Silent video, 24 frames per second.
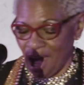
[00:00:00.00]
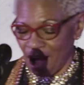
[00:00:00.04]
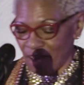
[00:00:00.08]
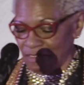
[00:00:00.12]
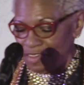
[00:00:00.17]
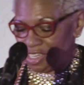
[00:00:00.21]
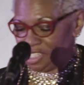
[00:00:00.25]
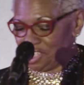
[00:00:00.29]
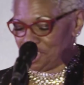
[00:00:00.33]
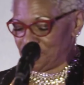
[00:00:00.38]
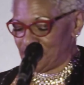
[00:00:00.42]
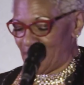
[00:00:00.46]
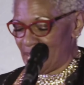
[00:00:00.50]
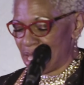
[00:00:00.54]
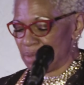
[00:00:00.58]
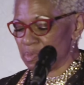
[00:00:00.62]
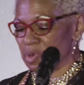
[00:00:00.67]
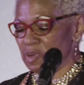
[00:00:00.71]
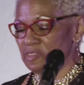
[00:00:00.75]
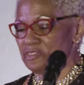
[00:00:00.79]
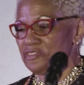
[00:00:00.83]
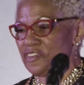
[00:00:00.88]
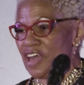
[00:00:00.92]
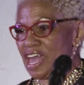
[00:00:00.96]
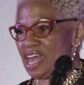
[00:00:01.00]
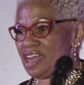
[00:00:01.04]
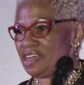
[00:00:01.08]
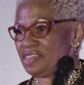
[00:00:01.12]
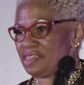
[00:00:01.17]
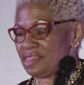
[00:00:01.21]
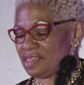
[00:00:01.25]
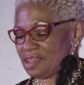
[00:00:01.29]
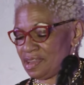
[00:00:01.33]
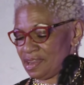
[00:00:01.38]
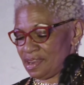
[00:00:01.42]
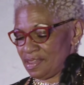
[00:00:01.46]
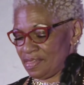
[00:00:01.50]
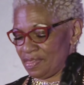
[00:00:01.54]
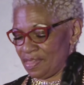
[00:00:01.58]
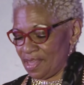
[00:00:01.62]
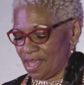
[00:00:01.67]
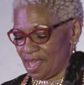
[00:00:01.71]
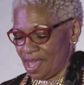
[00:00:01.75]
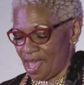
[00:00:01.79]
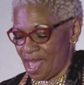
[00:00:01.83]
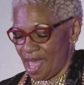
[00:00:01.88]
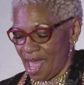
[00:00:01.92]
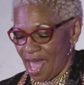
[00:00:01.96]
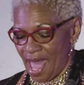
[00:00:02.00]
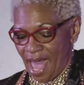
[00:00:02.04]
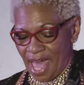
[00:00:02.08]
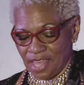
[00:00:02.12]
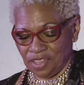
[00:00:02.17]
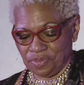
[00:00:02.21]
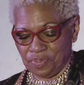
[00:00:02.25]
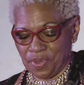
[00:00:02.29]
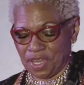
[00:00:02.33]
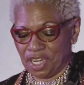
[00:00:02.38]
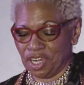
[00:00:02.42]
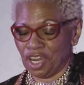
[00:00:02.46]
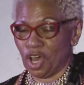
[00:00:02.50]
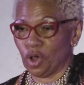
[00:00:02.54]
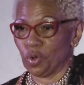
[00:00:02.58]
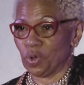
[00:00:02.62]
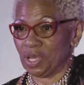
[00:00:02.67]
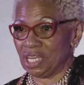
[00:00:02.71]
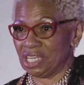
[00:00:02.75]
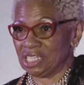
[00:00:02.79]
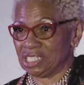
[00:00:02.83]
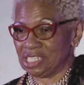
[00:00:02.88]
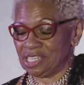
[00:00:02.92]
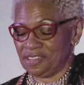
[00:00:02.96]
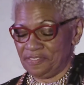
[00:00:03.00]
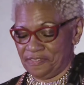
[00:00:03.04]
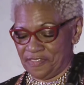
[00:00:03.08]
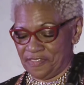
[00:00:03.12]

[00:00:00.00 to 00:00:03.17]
of unshakable faith has been no easy